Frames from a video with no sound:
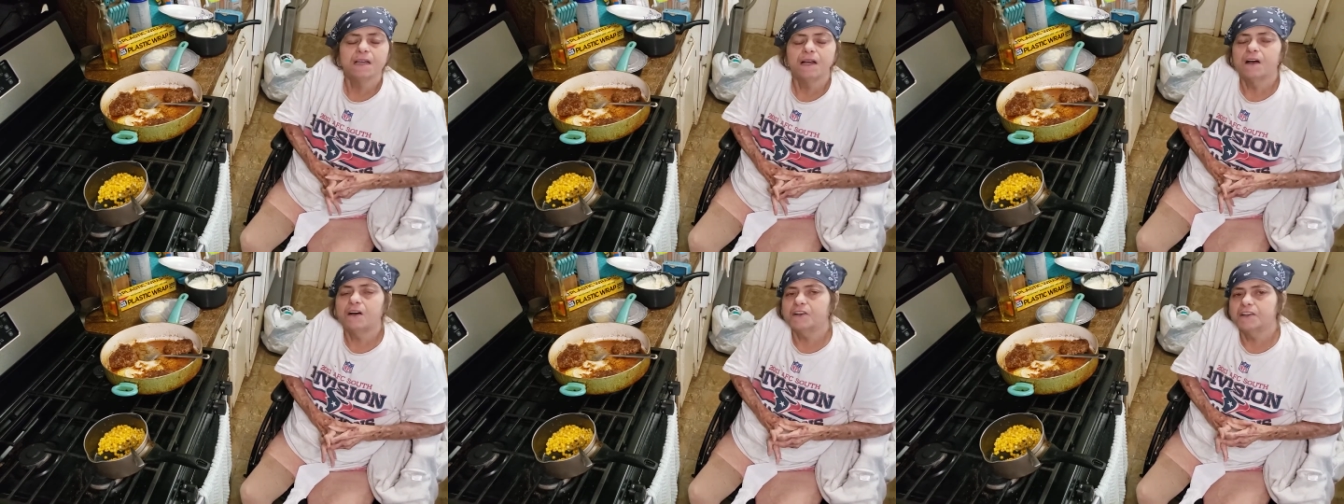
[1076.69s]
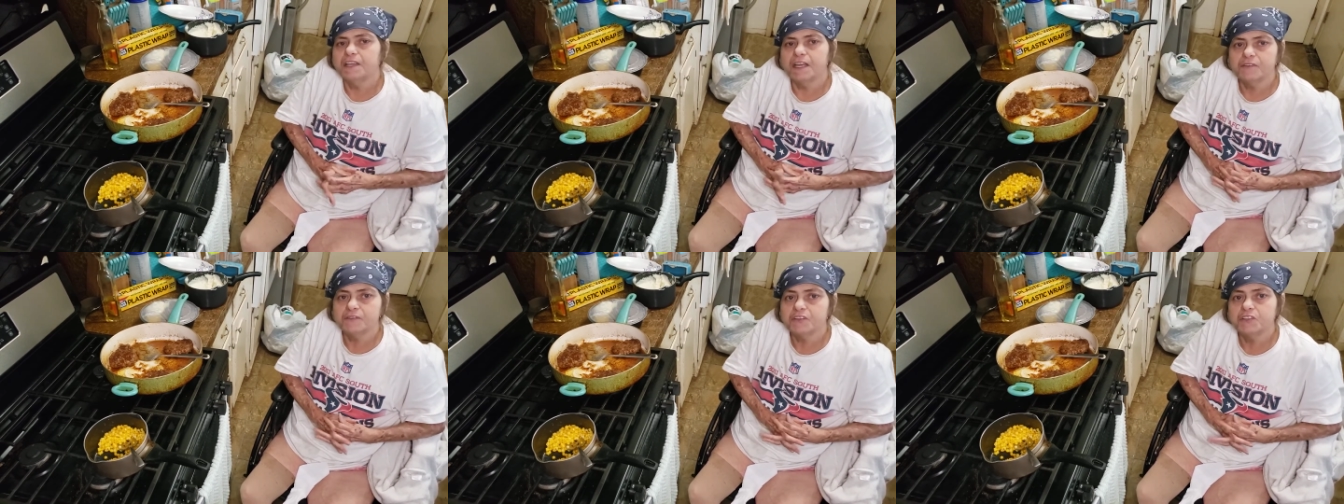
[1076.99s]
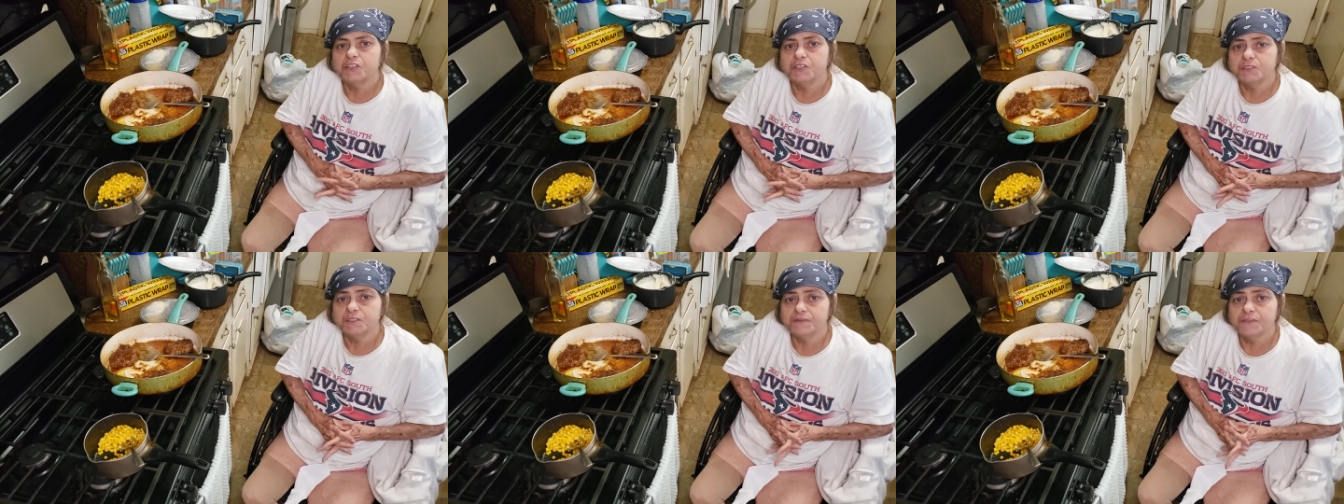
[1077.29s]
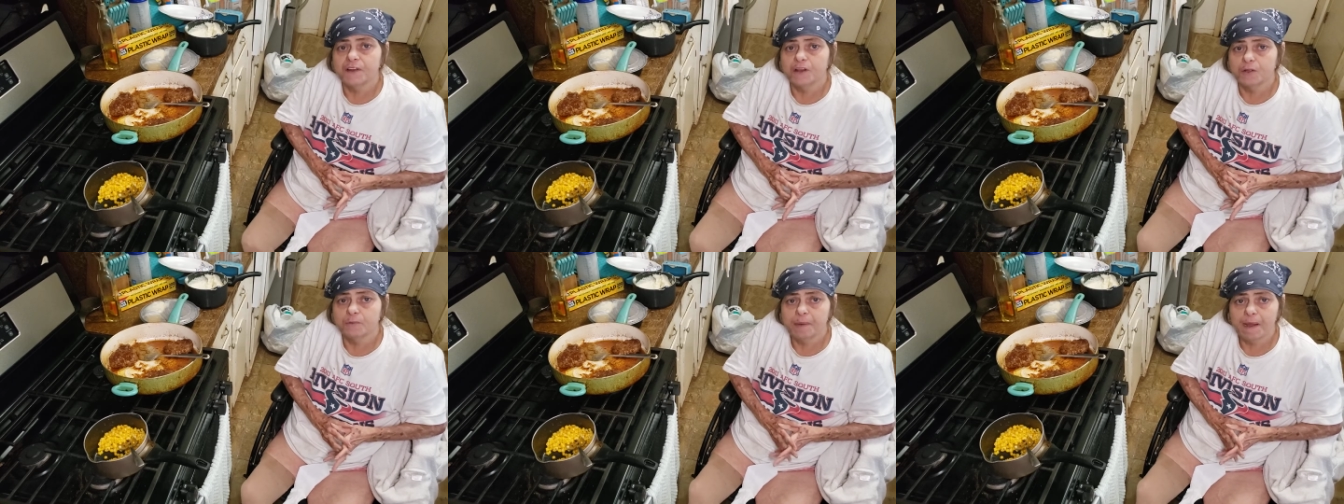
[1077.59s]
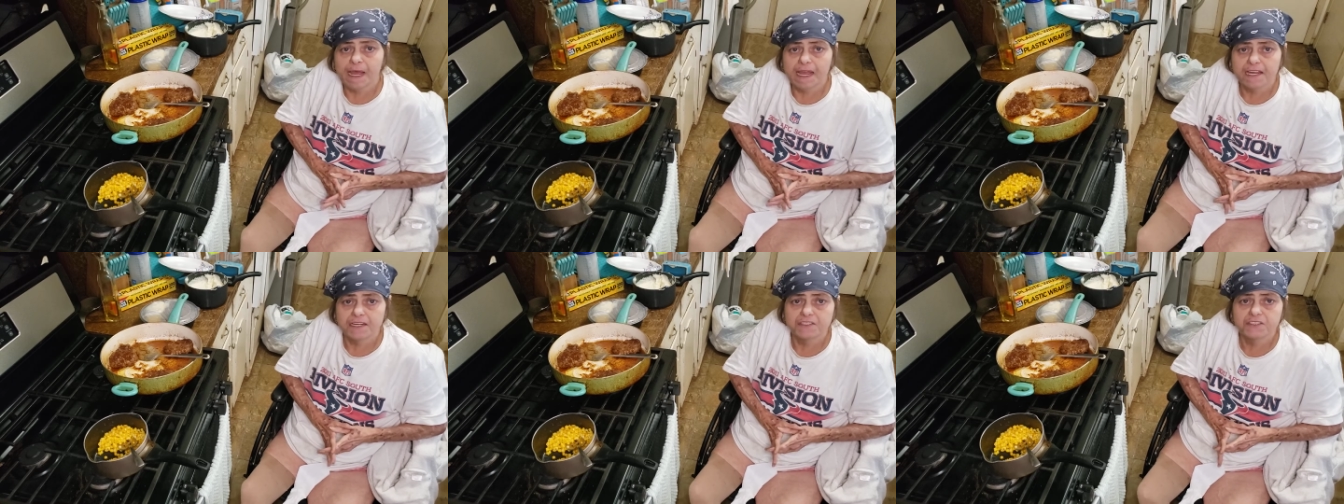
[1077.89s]
All you have to do is follow
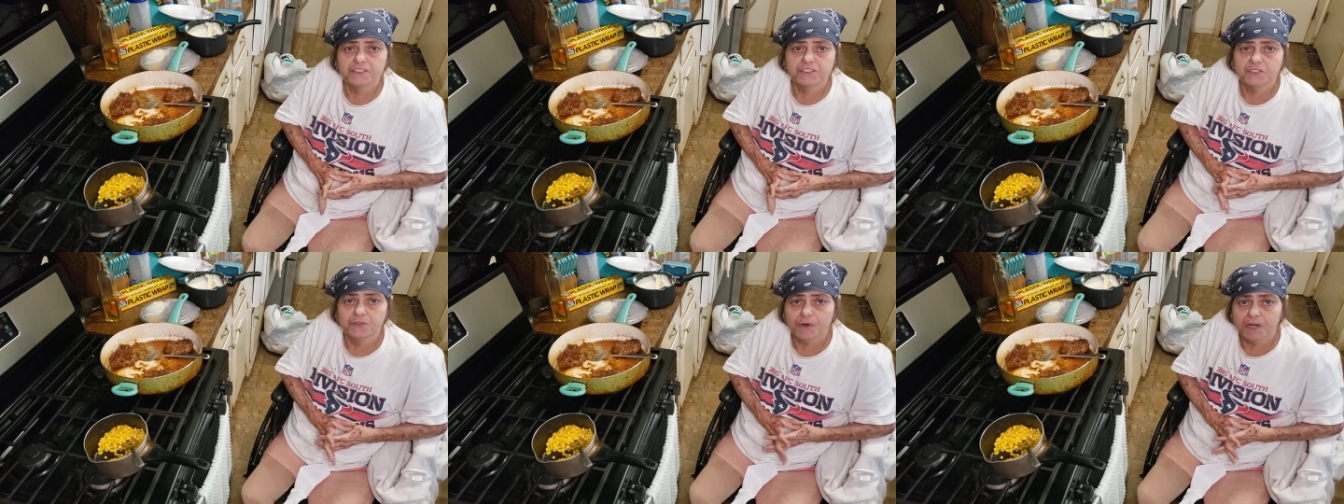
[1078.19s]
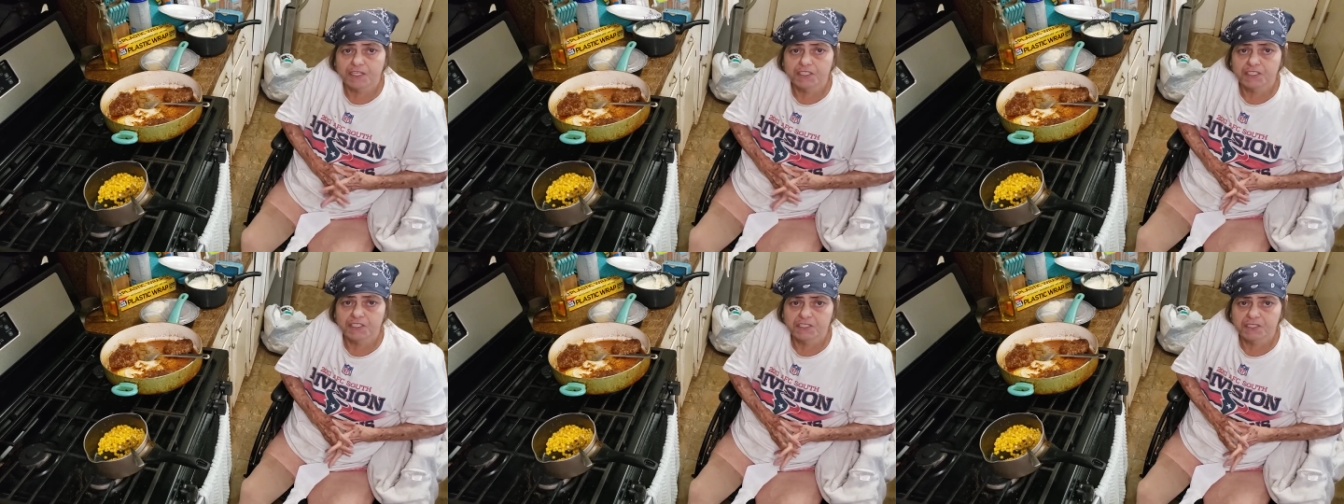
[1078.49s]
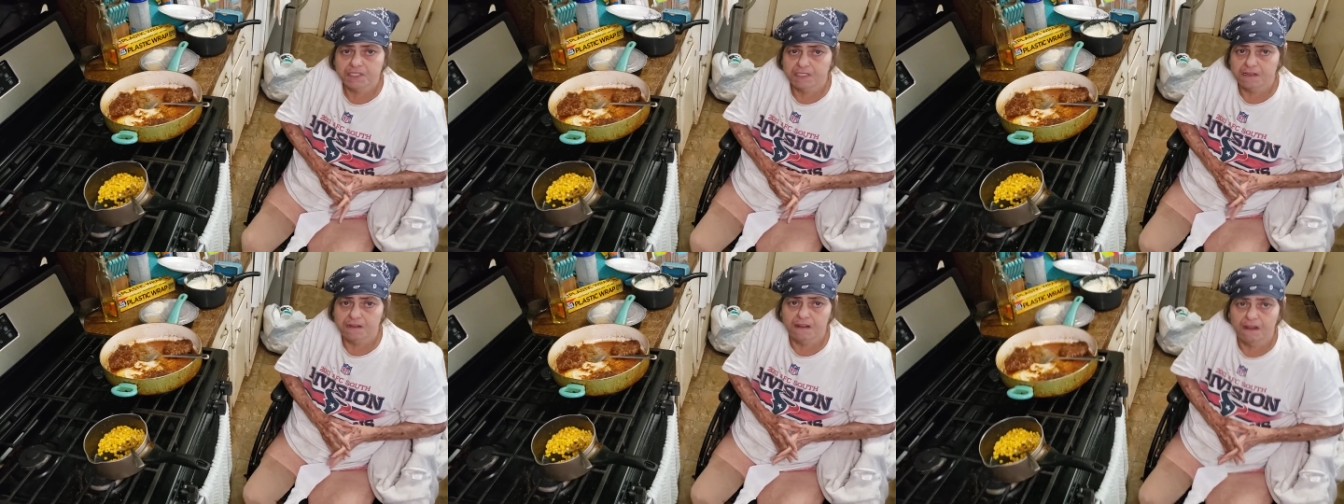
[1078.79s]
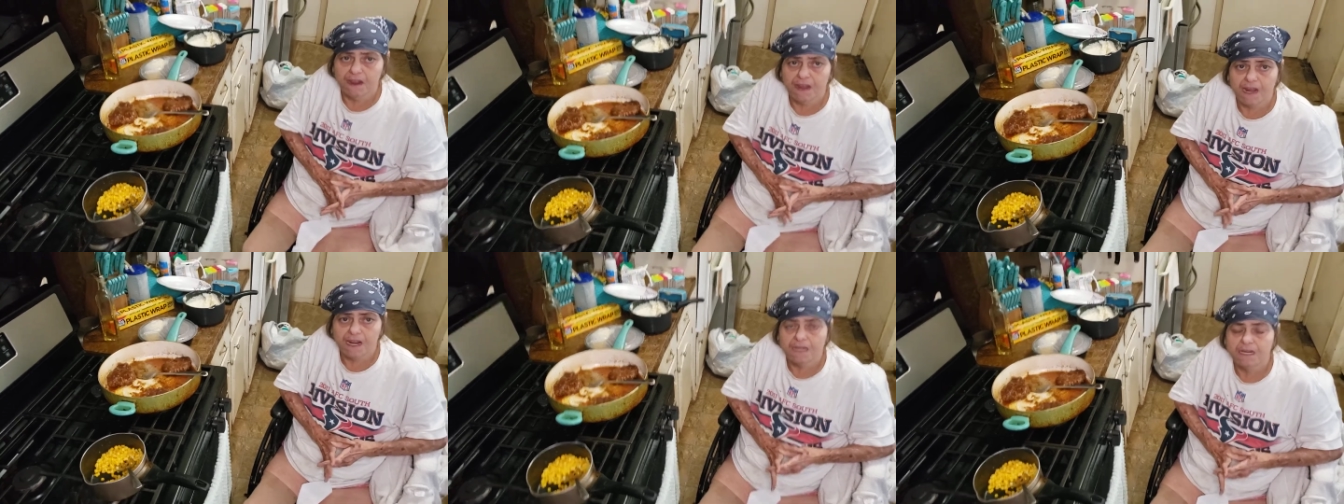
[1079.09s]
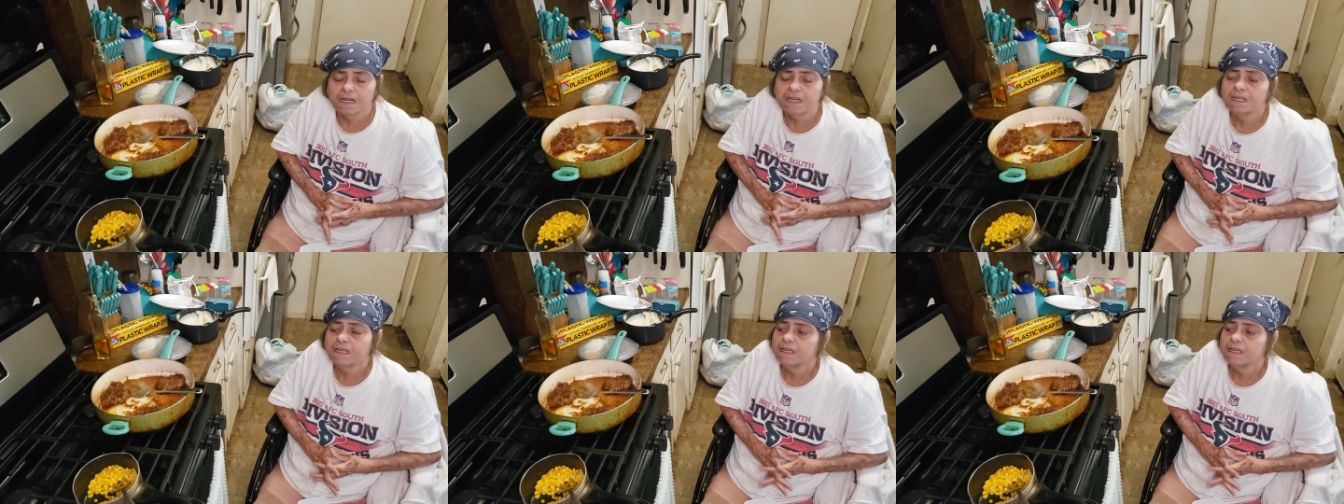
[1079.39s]
package directions on that.